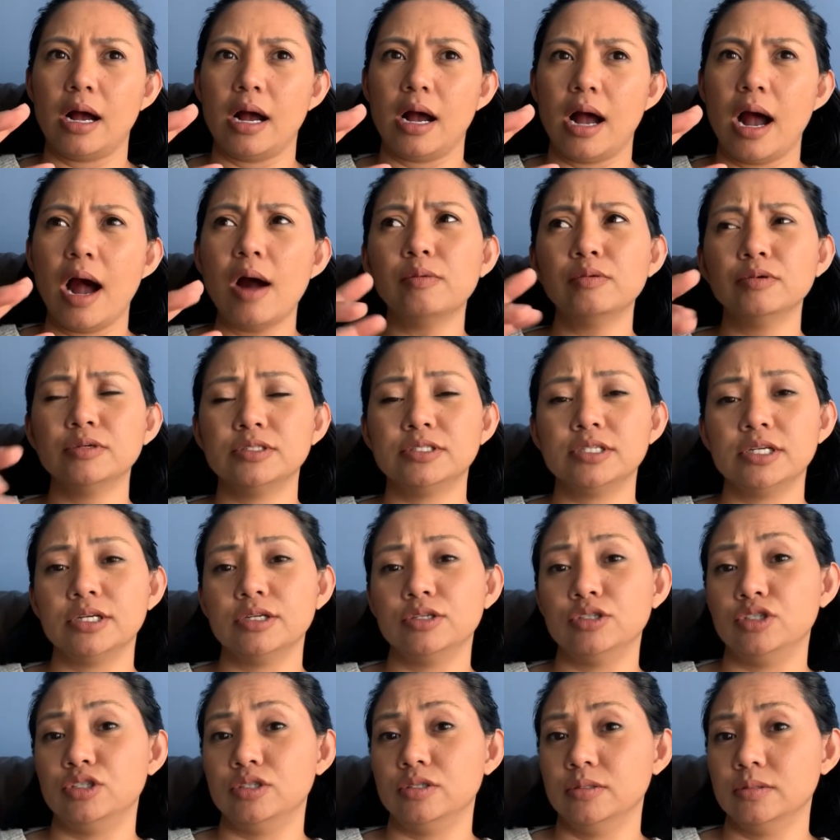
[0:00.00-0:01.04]
I will
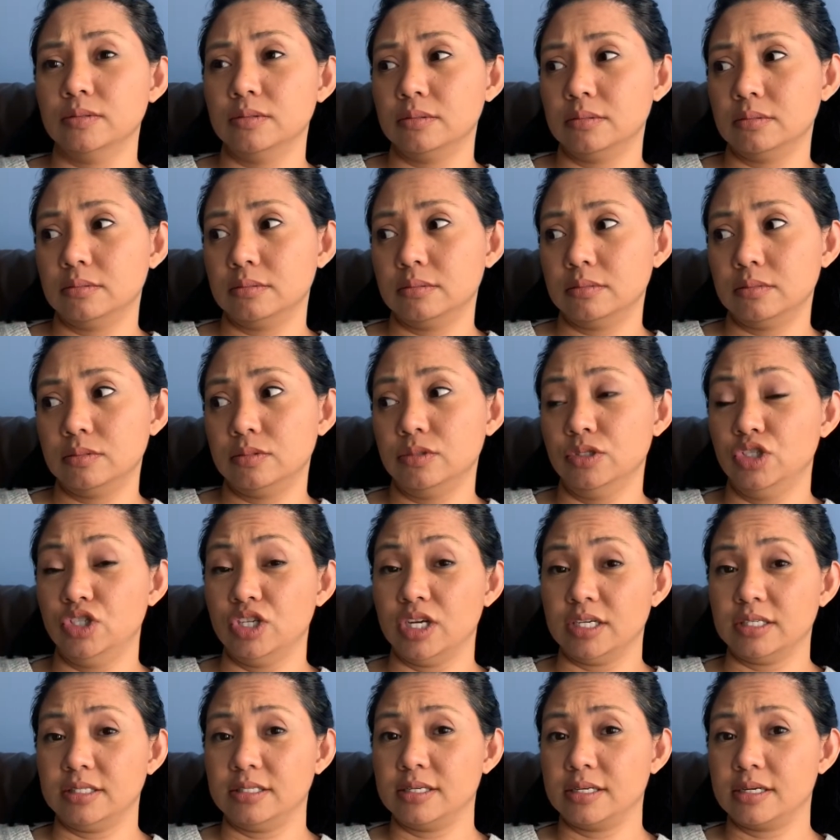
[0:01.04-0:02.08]
say
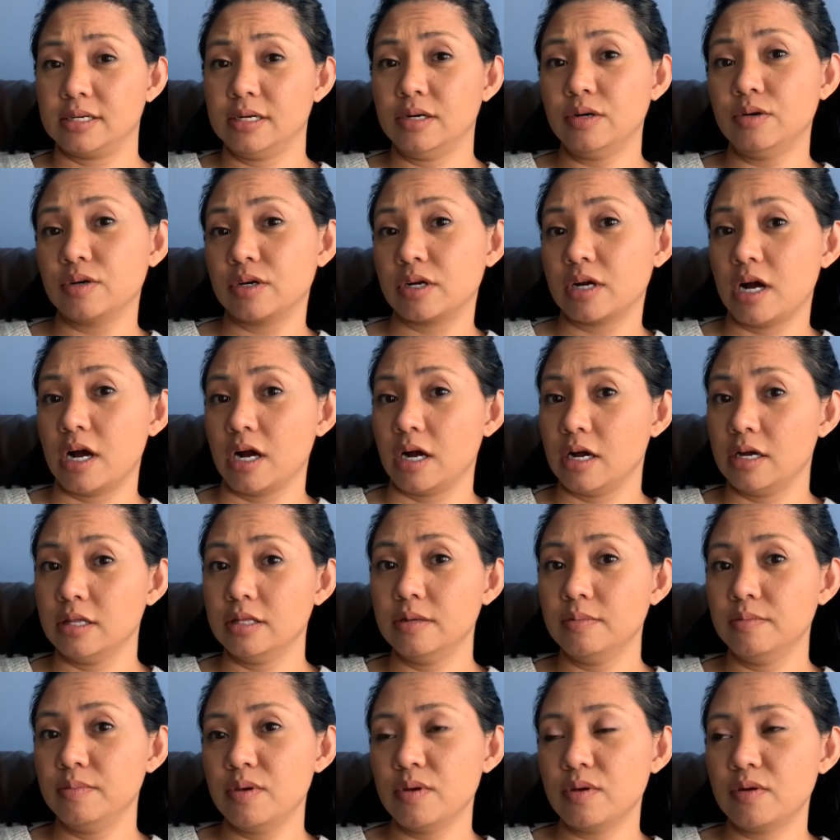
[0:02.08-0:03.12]
Jessica or Kaka the
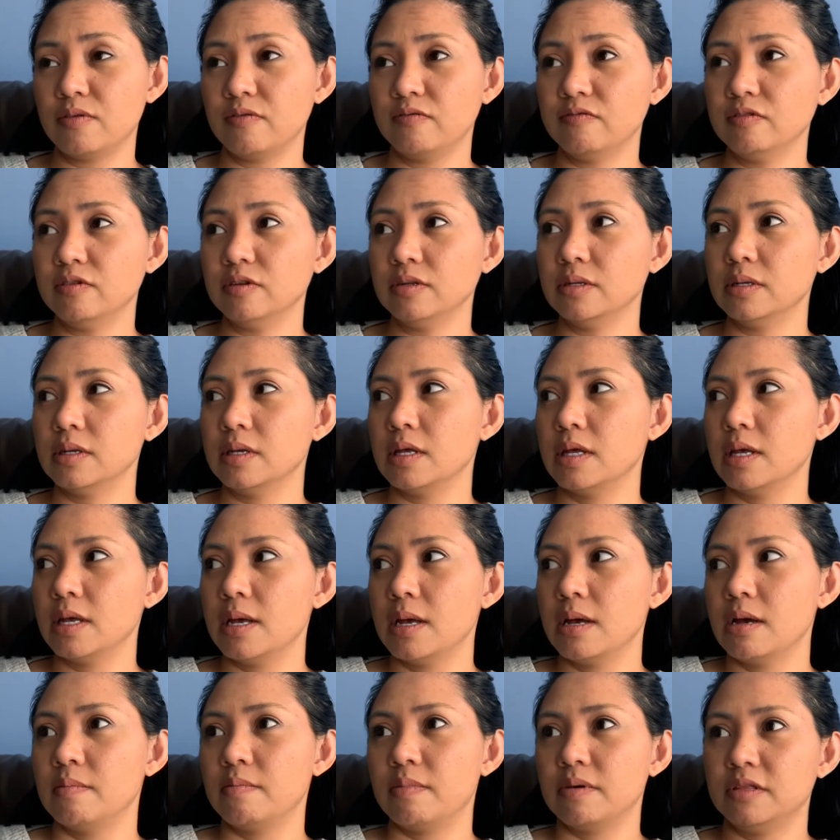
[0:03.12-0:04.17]
beautiful,
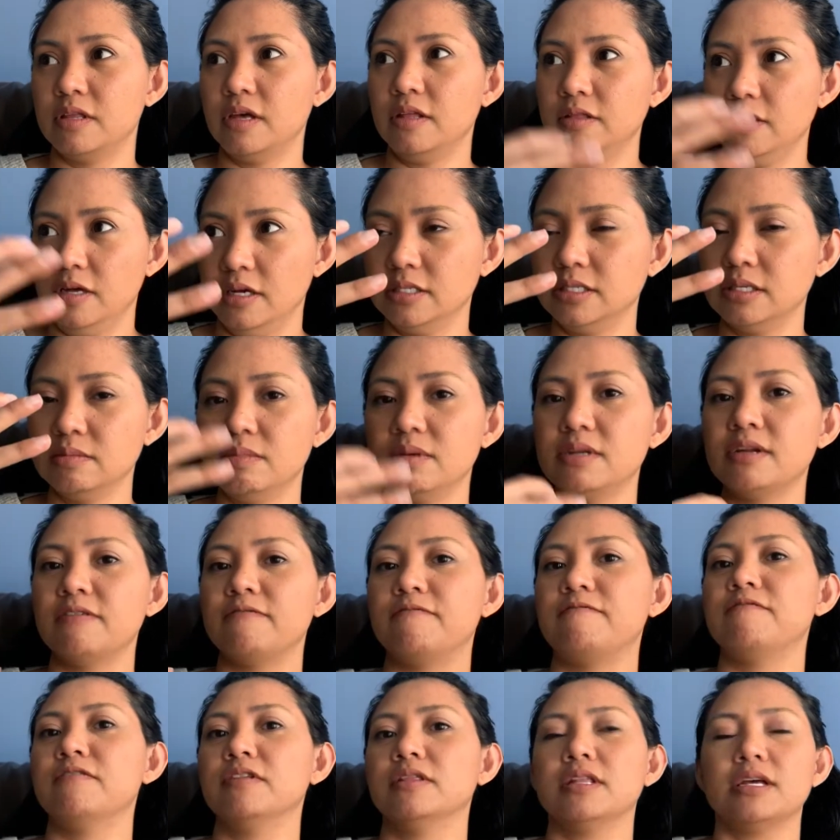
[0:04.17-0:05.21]
but that doesn't mean
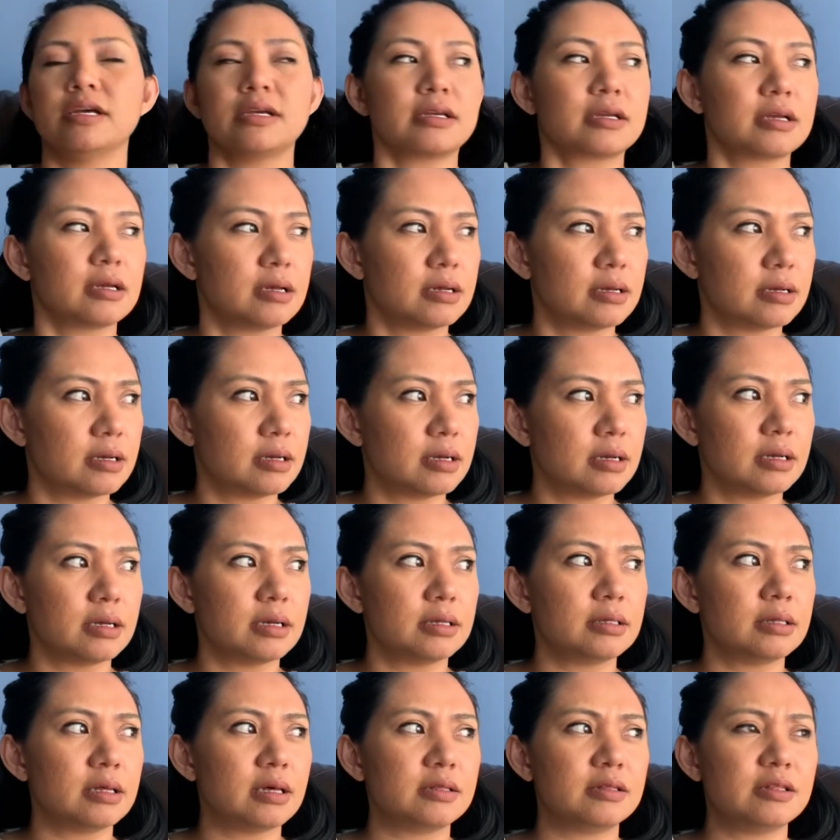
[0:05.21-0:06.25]

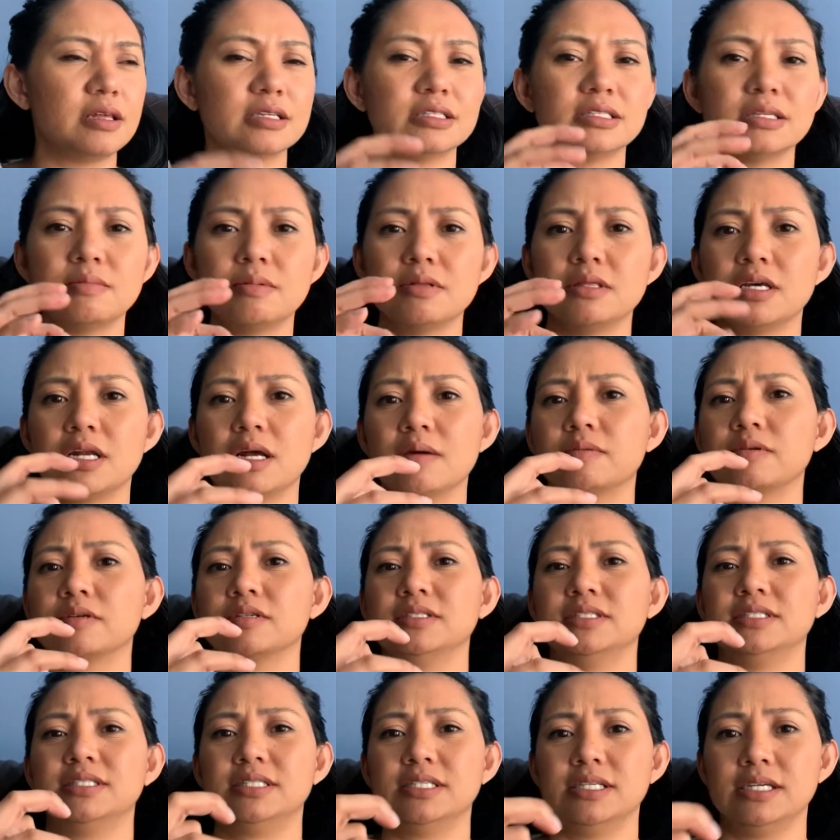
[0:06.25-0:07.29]
that doesn't mean that I'm
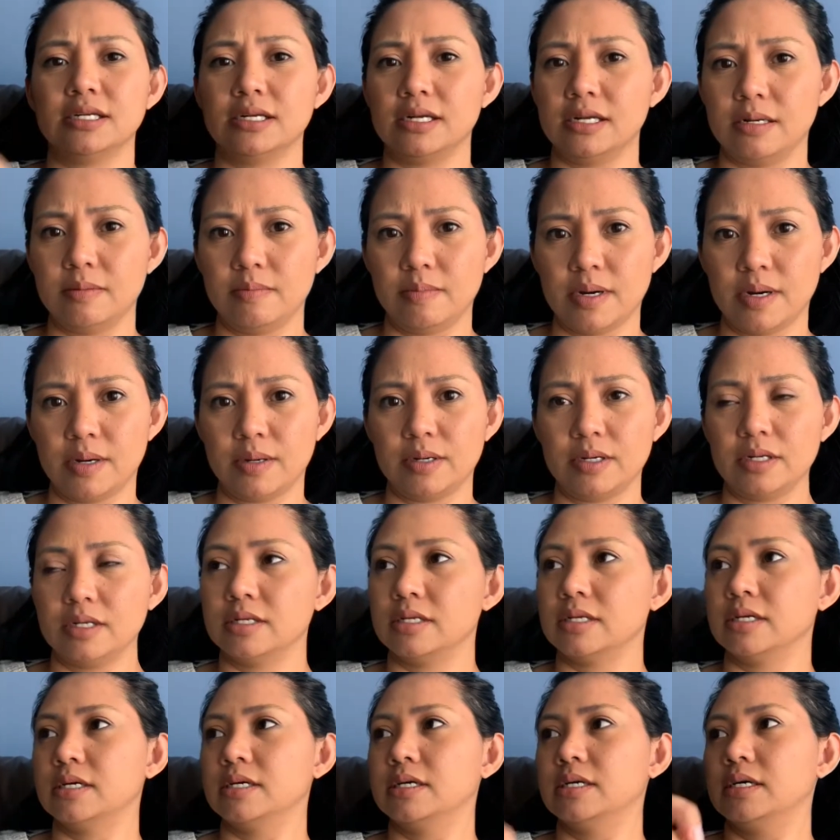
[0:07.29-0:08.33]
conceited about it.
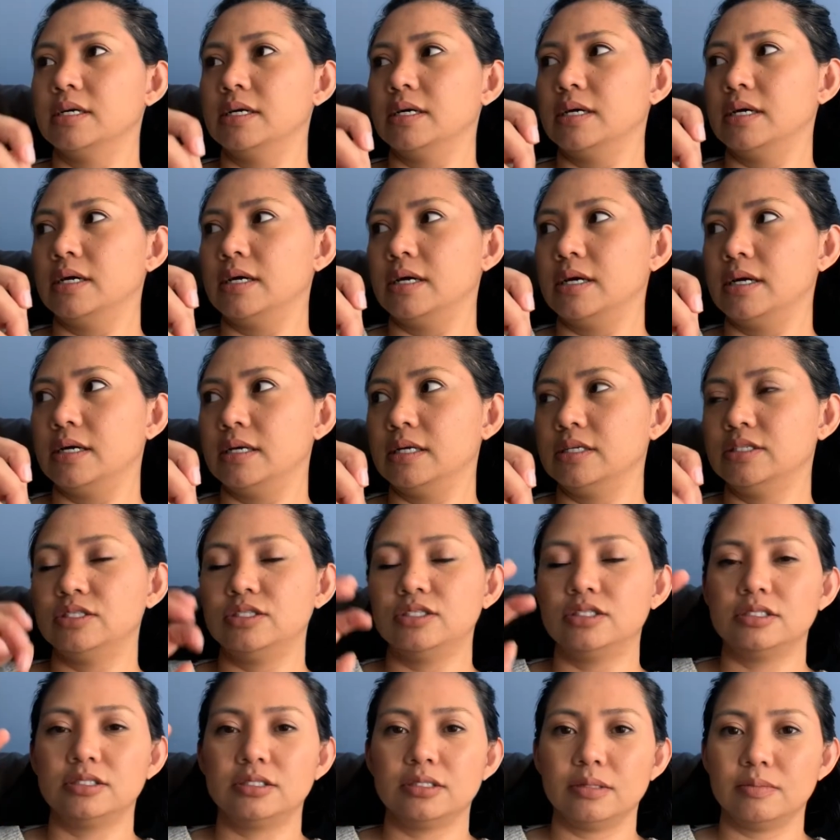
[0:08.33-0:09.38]

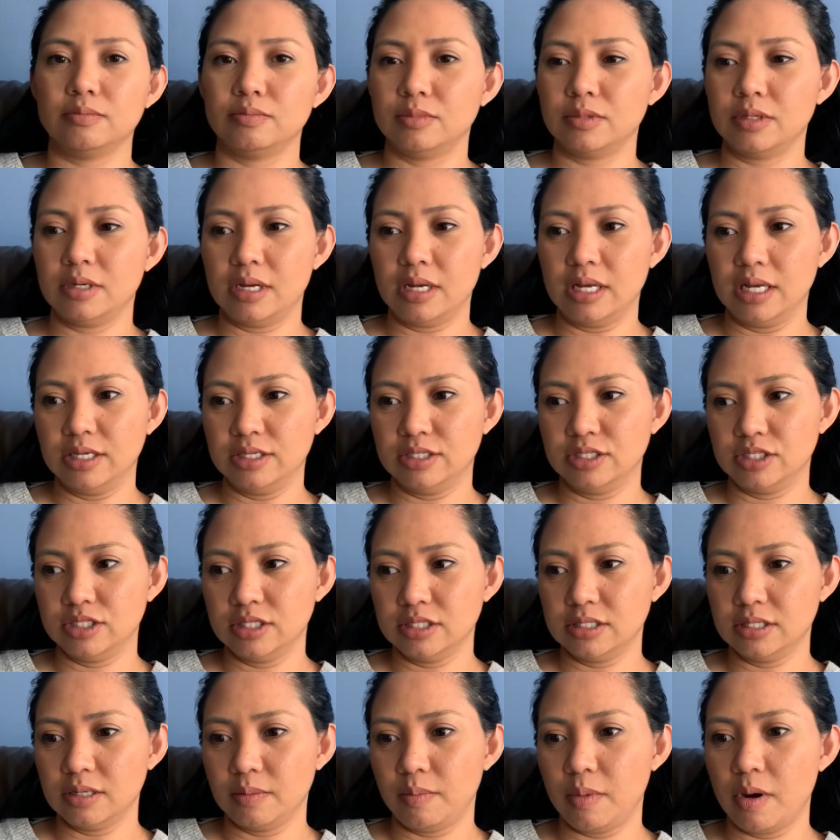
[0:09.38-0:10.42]
It's
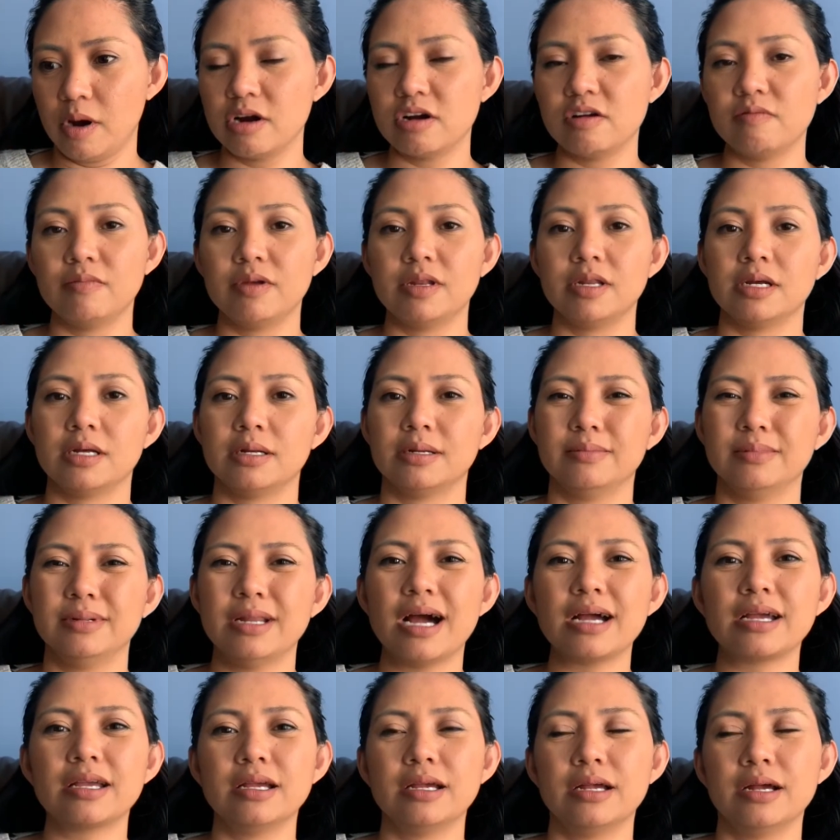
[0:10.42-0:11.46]
just a part of me na
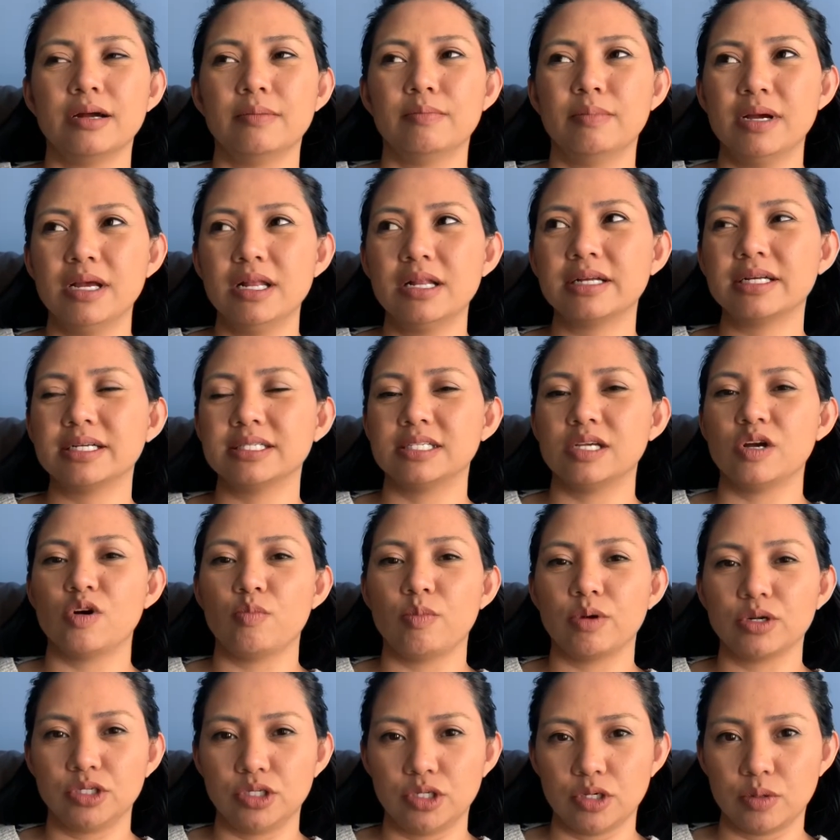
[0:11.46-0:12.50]
lagi mahilig kasi
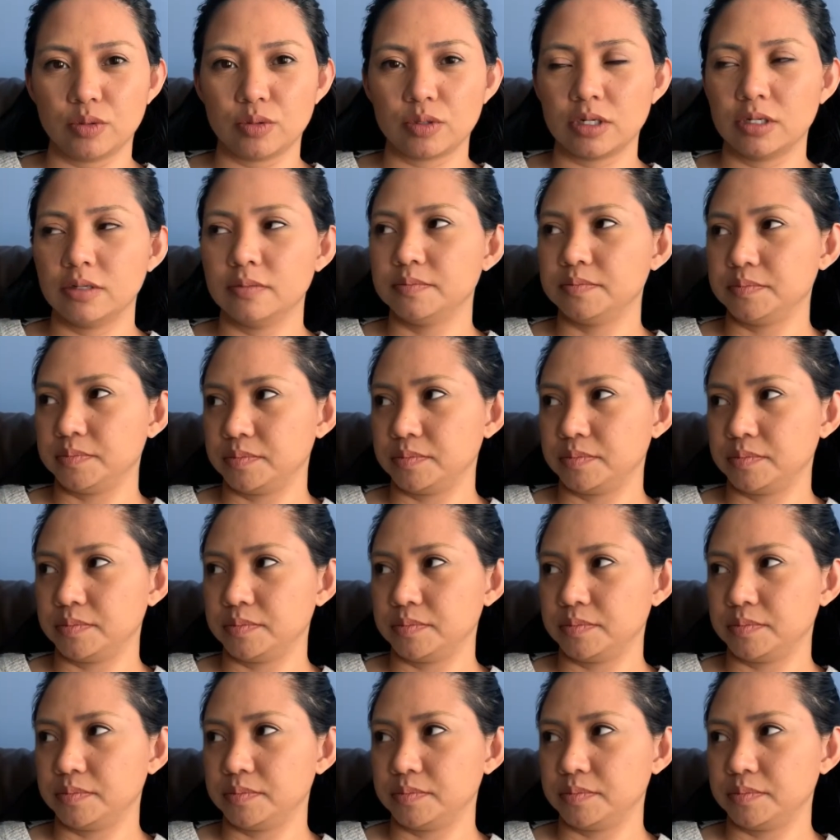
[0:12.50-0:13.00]
ako mag-joke,